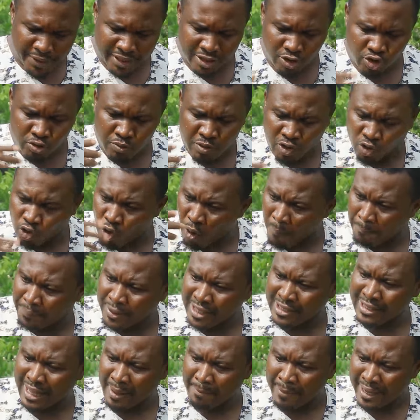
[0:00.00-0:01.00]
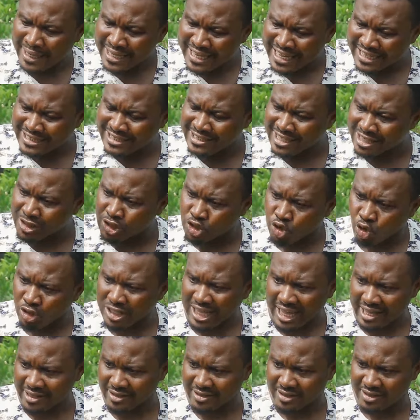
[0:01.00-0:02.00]
being complaining about getting
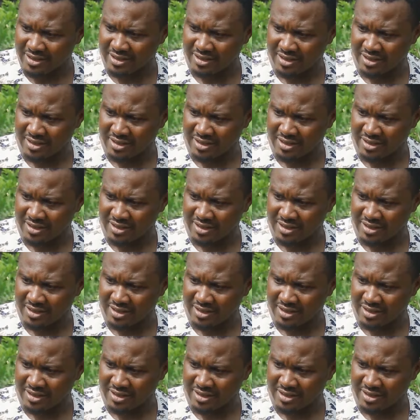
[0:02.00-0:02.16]
insulted.